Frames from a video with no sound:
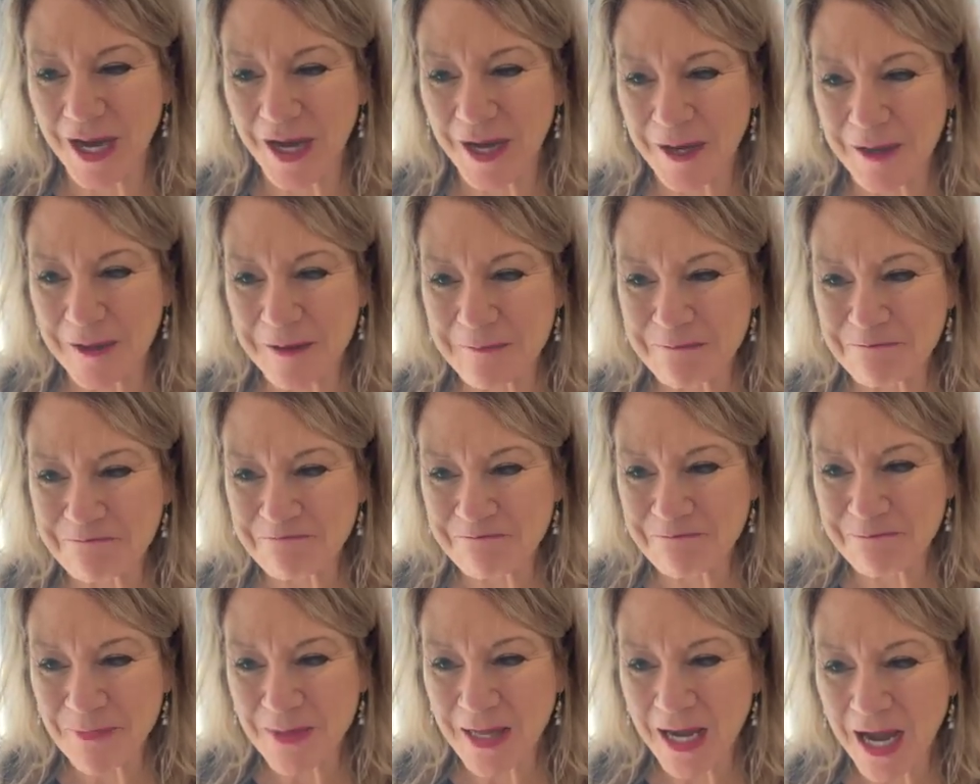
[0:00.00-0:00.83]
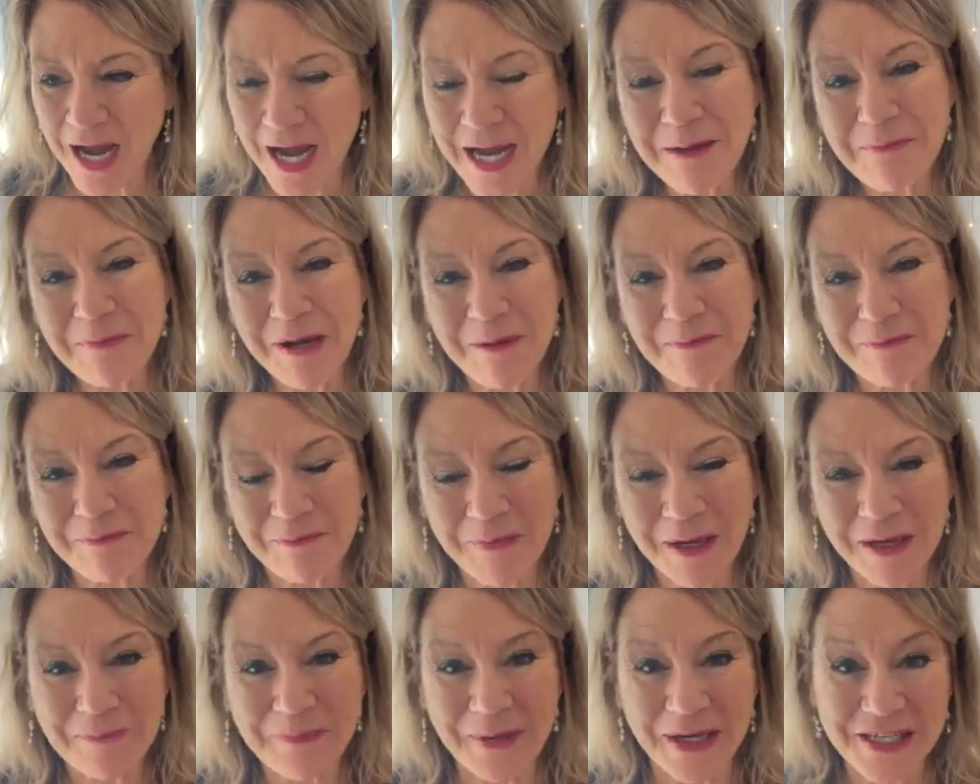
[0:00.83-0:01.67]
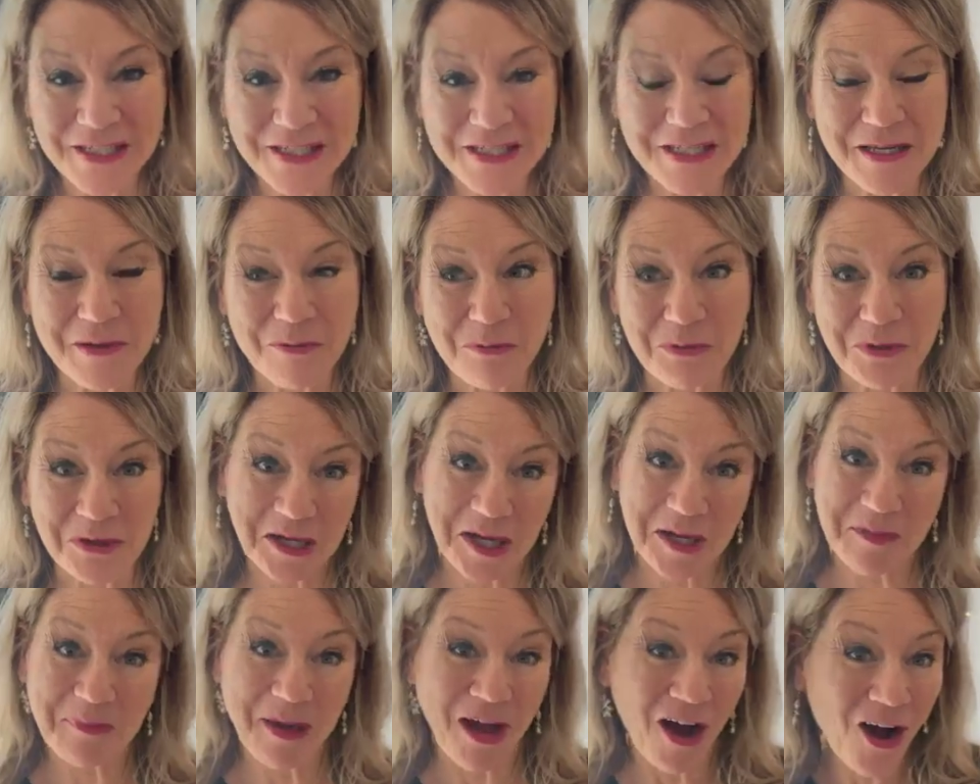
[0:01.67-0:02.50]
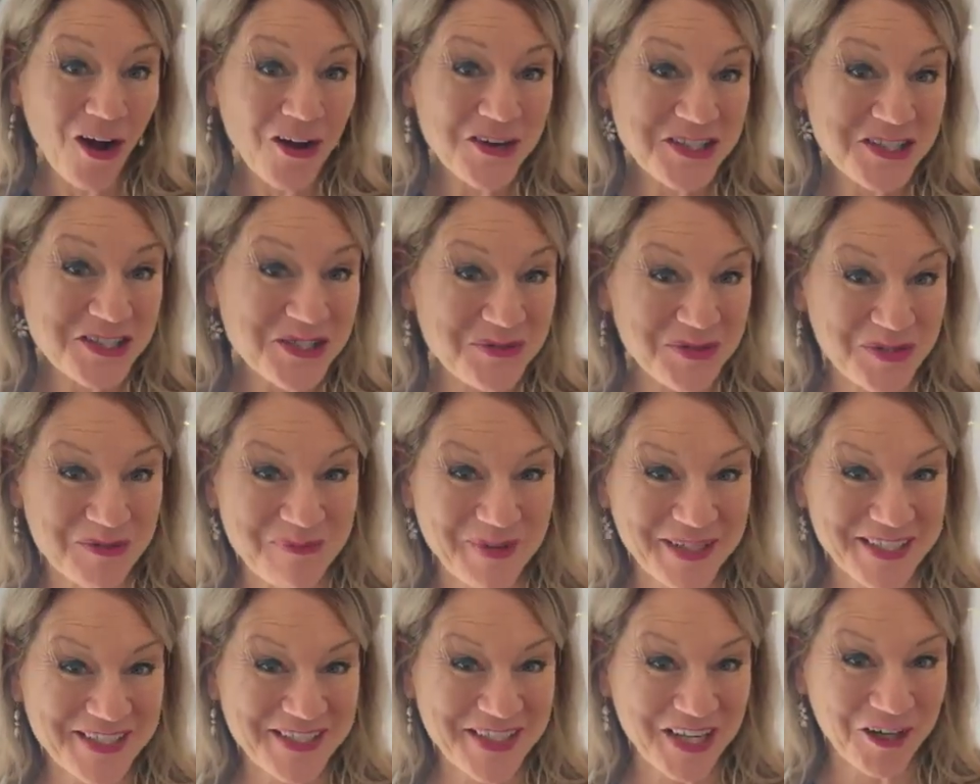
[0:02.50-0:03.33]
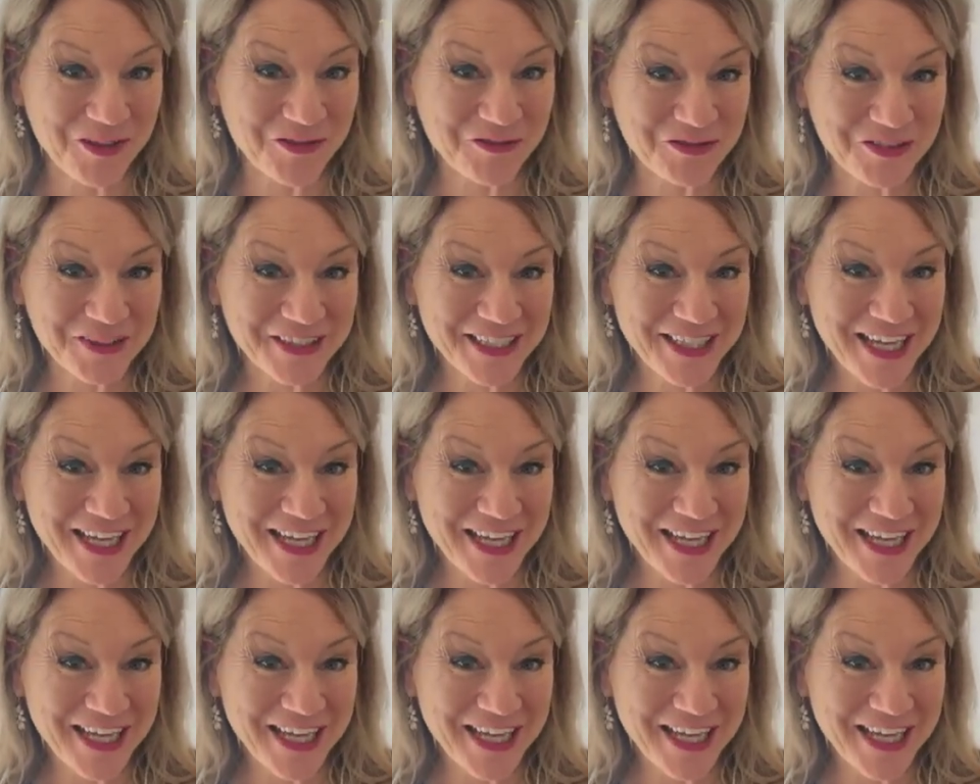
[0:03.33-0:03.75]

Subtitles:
I'm at my best when I'm honest with myself.